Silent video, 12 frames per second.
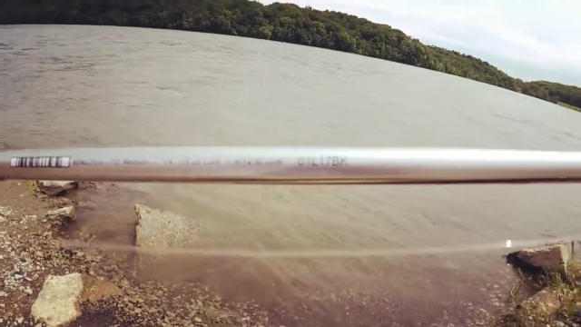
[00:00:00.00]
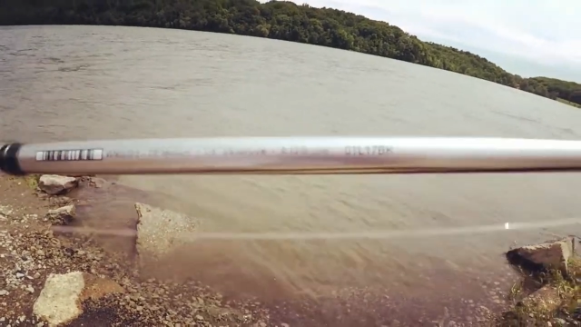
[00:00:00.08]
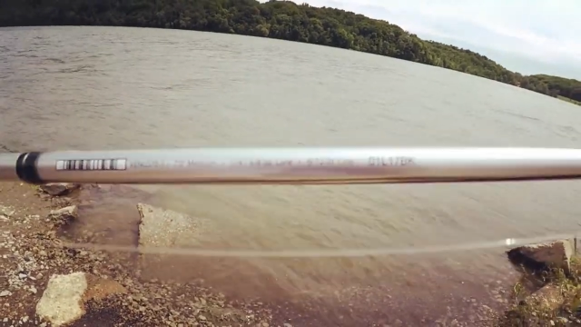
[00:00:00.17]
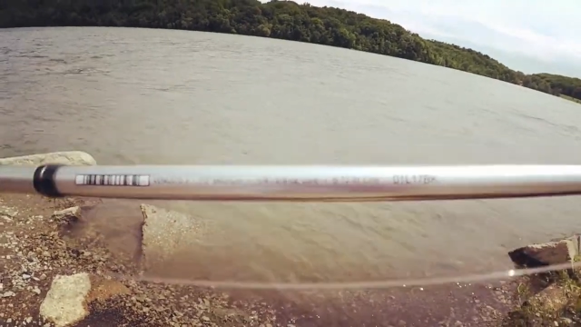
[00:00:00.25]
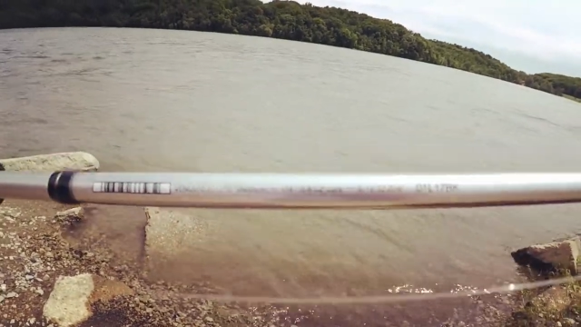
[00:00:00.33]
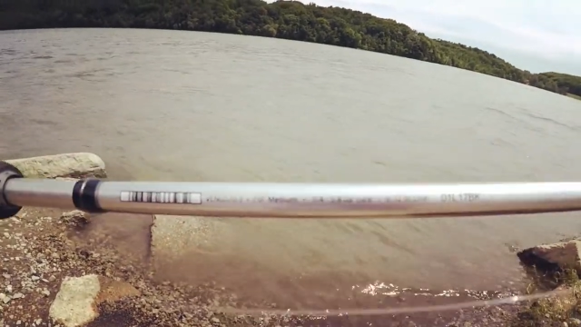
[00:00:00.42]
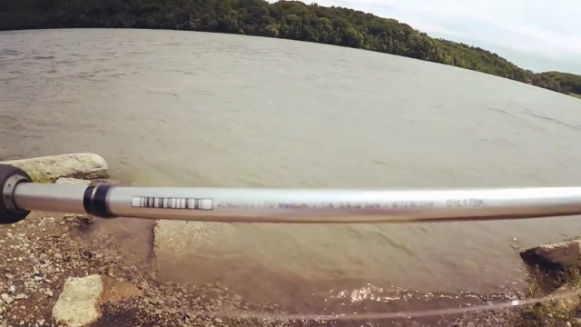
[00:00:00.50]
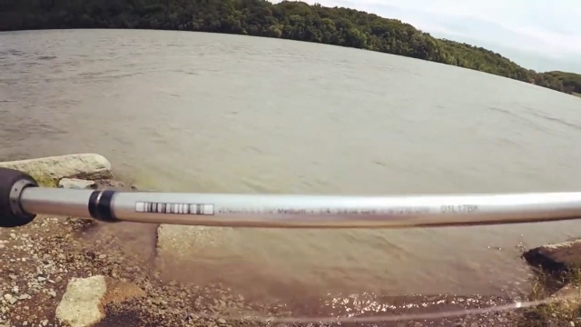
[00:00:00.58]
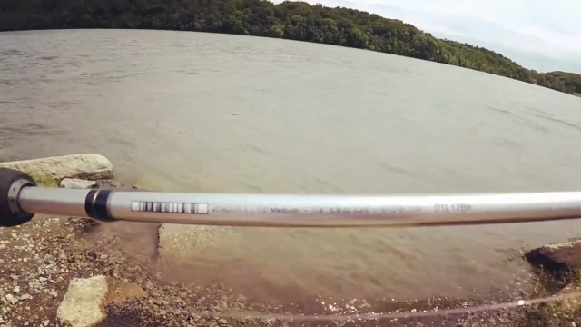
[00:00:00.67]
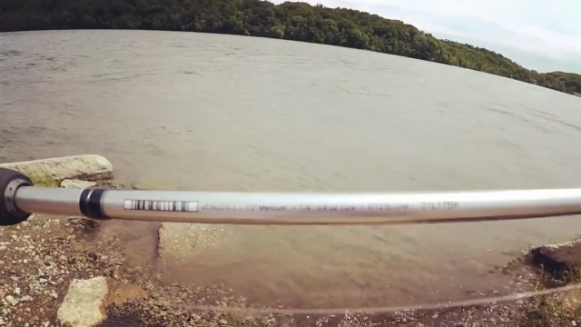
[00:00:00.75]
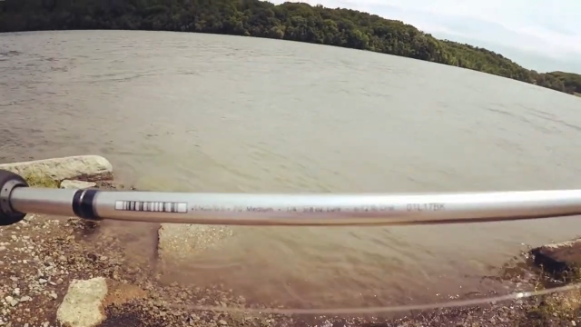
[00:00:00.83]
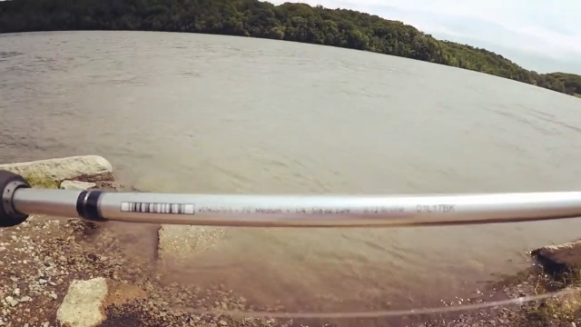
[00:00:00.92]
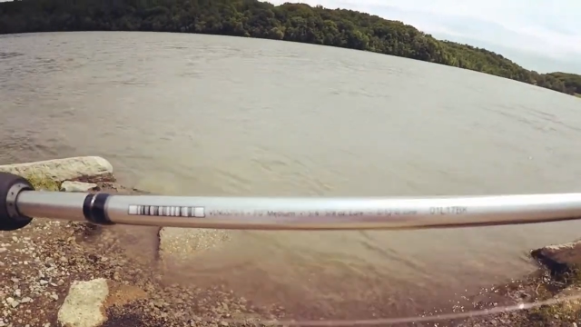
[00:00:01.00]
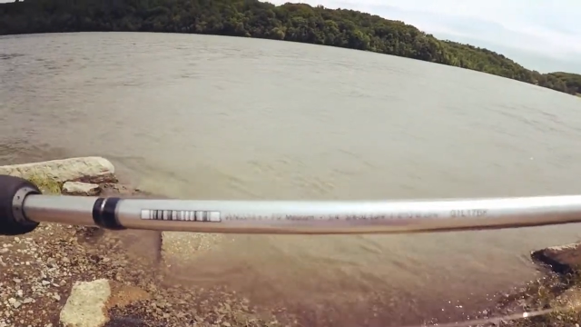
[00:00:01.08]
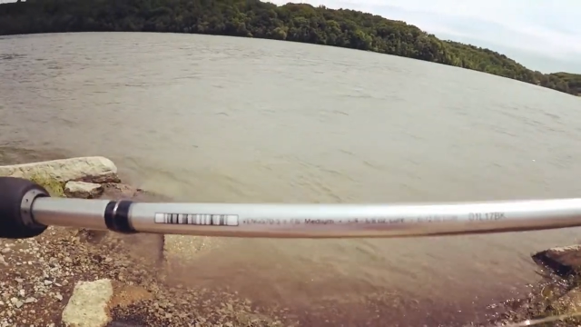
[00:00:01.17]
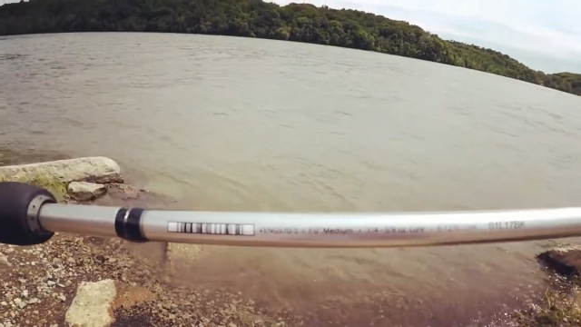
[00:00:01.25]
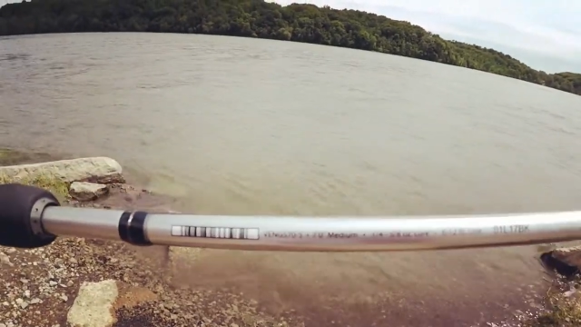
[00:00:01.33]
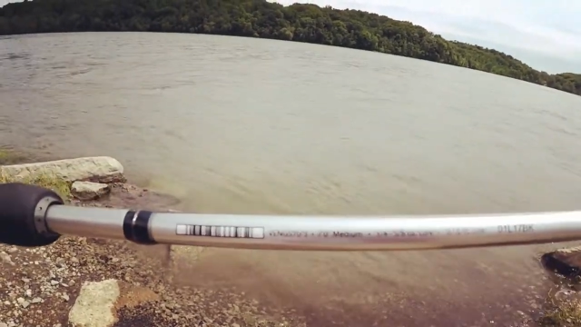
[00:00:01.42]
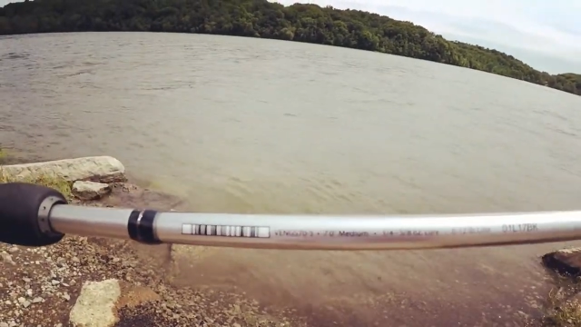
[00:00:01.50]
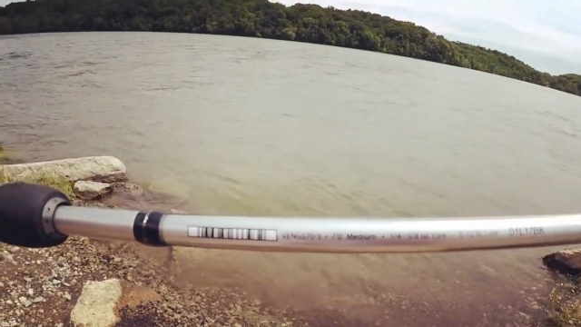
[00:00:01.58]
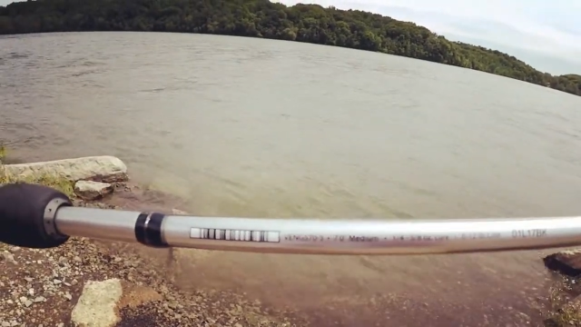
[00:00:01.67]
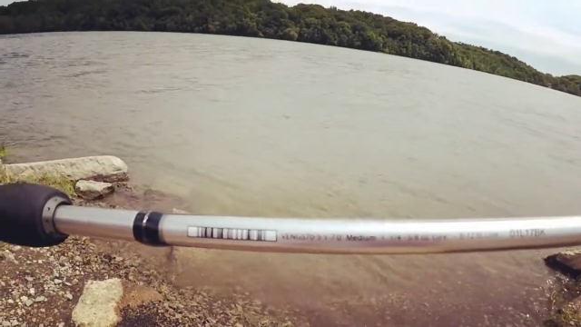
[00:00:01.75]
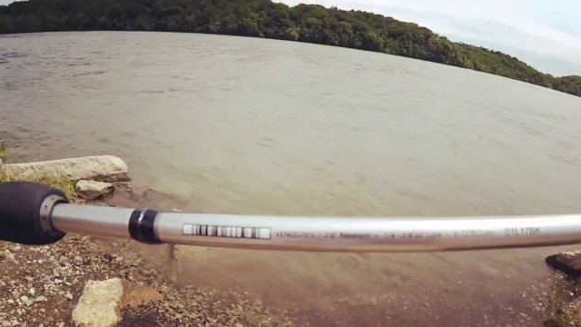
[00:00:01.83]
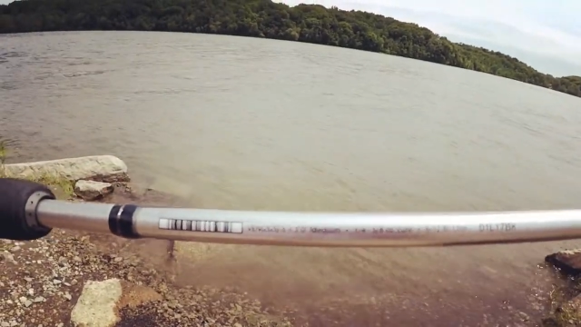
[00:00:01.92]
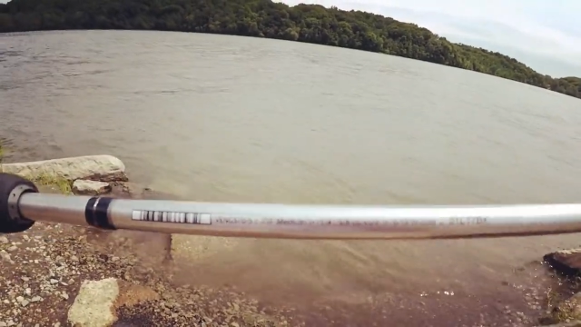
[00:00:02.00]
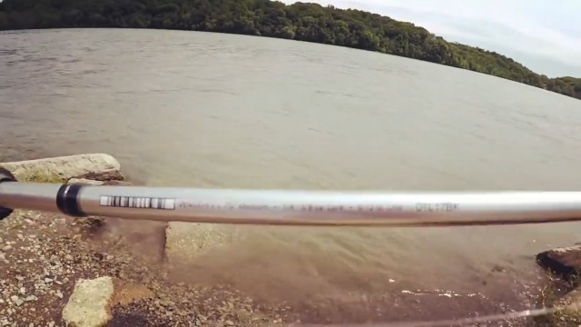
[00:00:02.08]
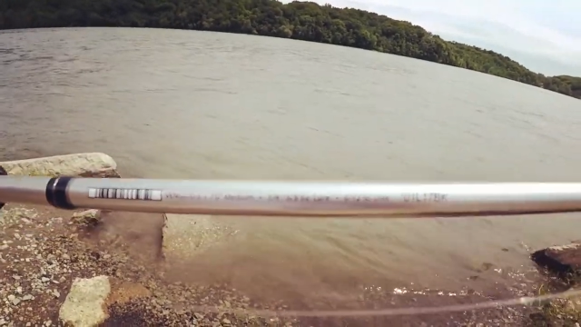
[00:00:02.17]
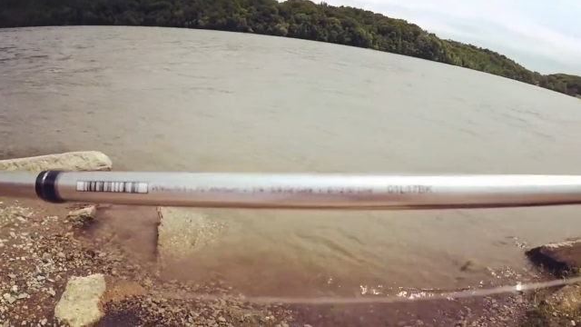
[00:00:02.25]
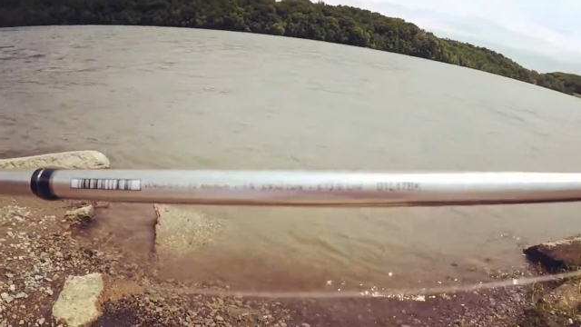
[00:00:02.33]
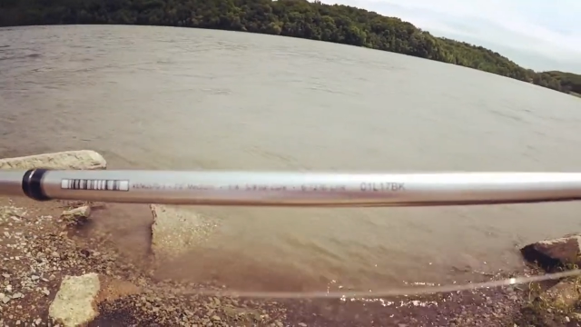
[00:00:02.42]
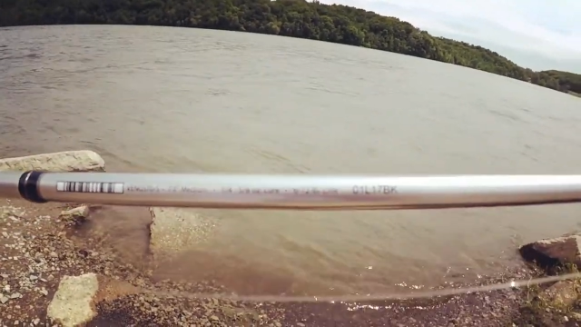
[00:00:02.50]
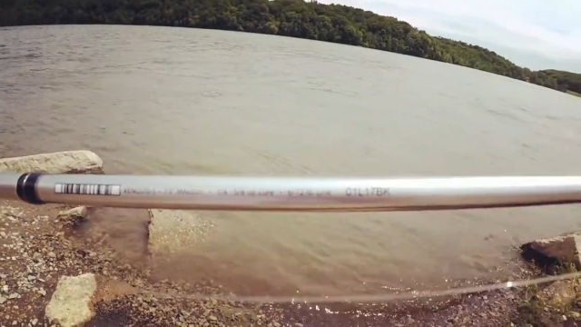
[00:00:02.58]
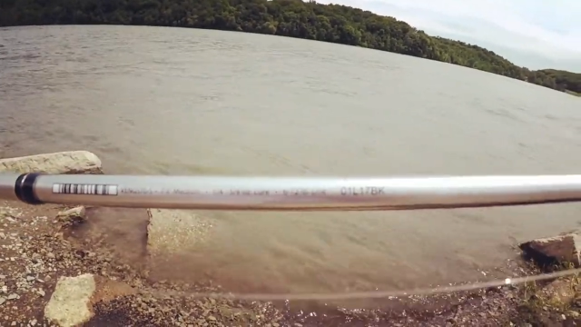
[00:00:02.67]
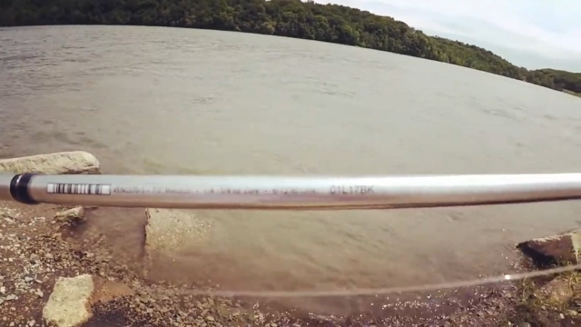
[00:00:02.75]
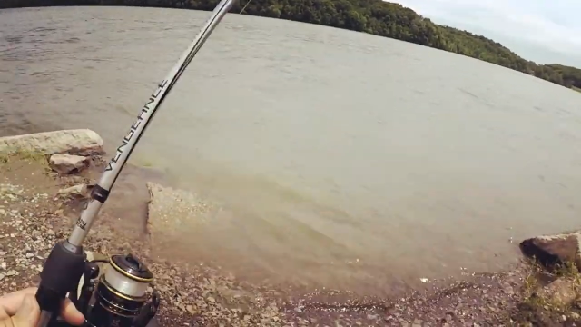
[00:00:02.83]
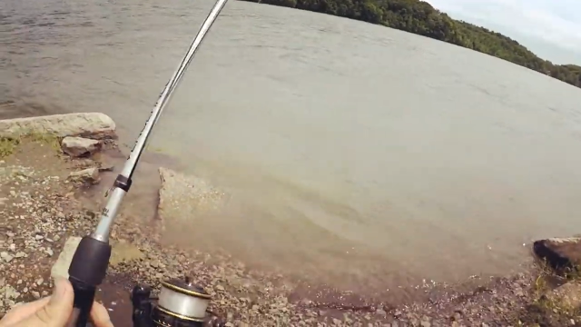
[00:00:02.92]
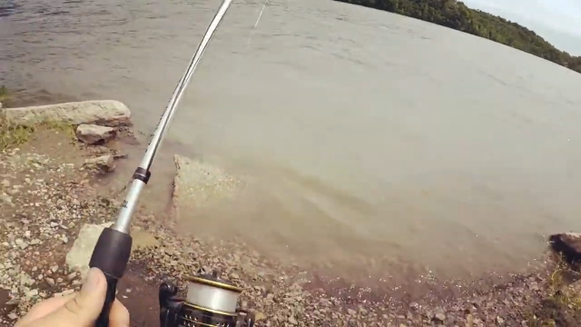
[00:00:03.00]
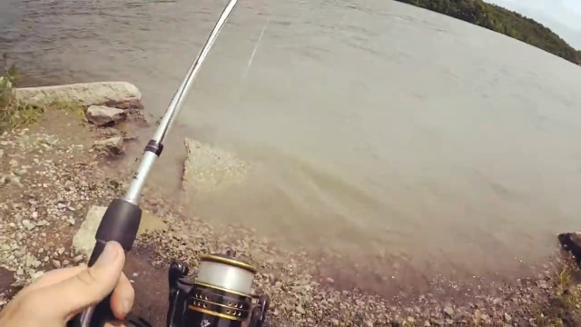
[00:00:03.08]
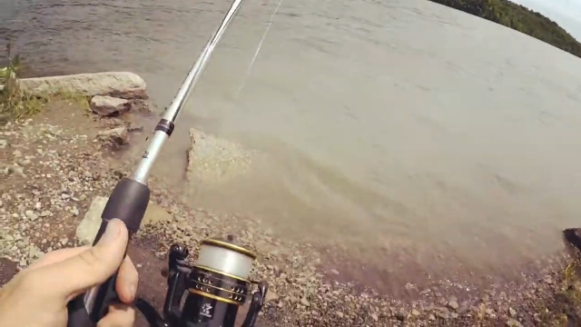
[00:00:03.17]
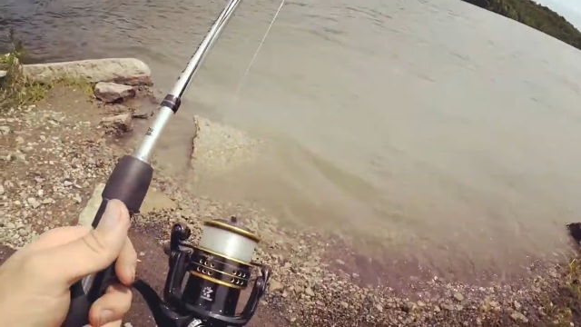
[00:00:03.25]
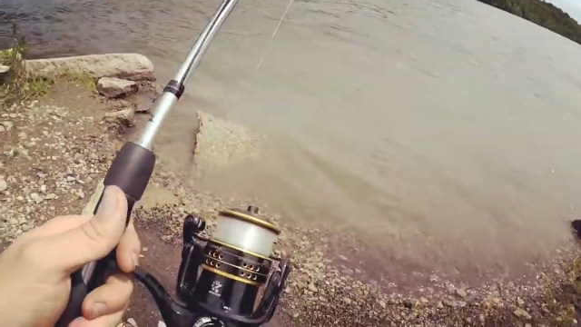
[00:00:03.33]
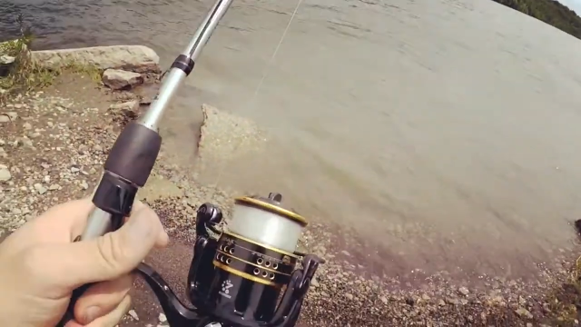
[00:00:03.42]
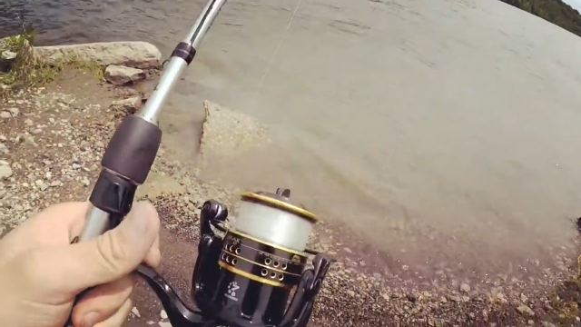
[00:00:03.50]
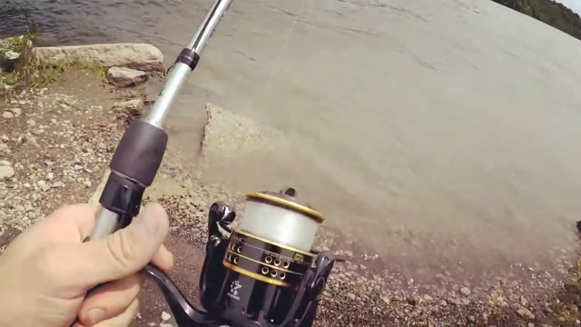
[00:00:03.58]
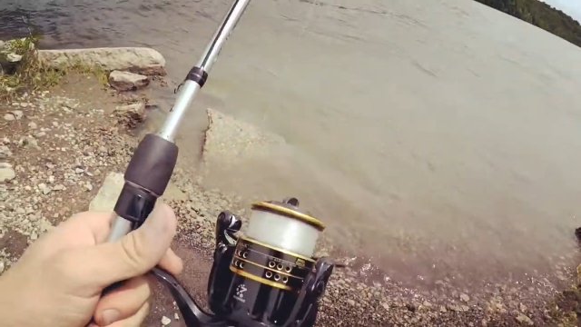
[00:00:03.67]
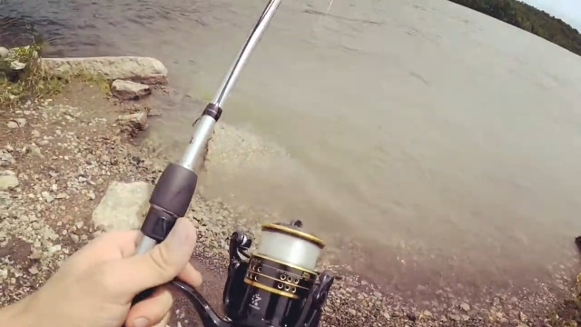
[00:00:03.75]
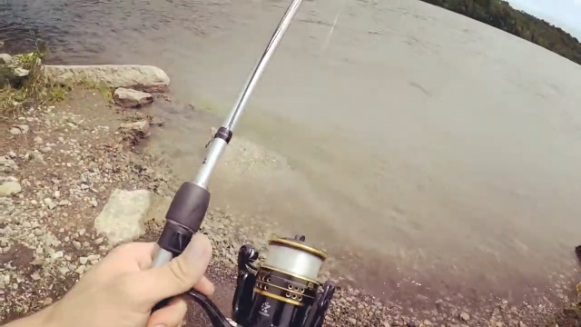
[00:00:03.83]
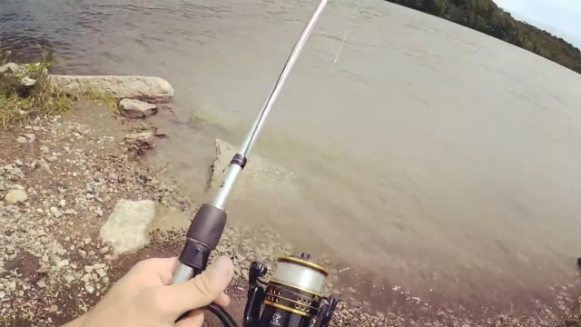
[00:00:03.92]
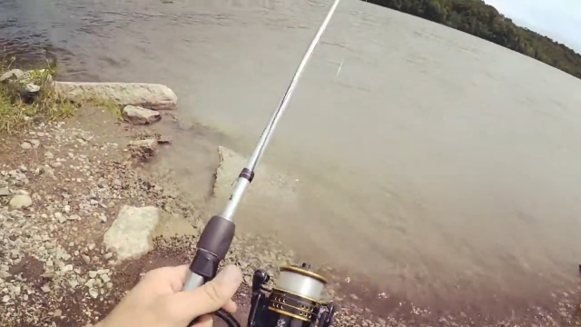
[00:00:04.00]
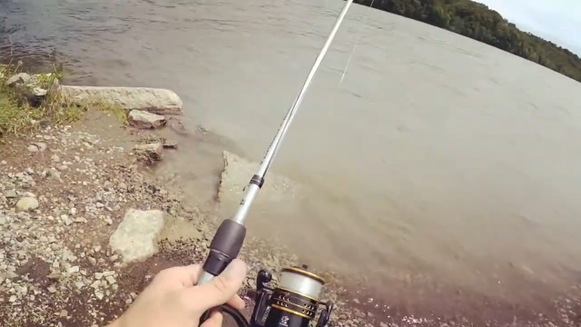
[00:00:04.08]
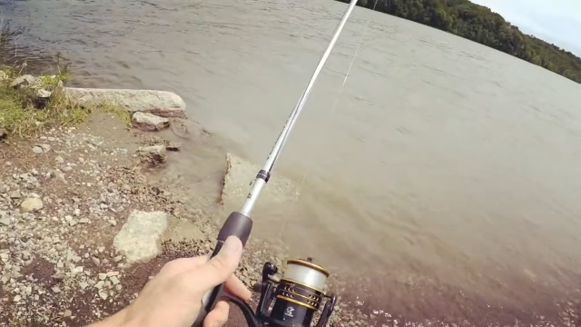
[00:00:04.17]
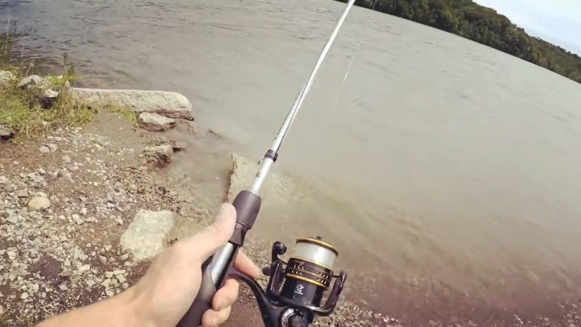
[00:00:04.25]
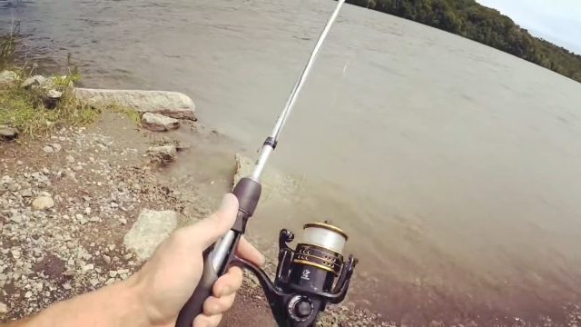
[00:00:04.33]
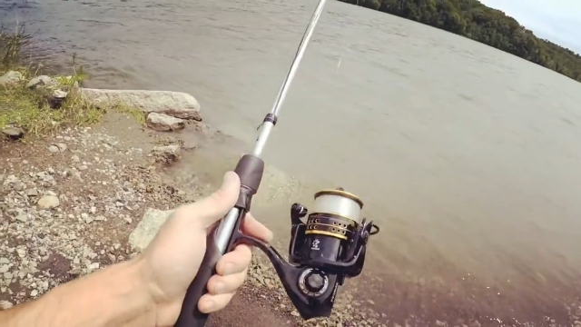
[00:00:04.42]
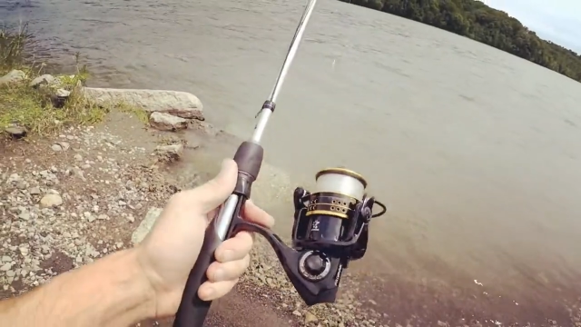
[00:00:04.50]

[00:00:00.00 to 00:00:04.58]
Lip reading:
(no speaker visible)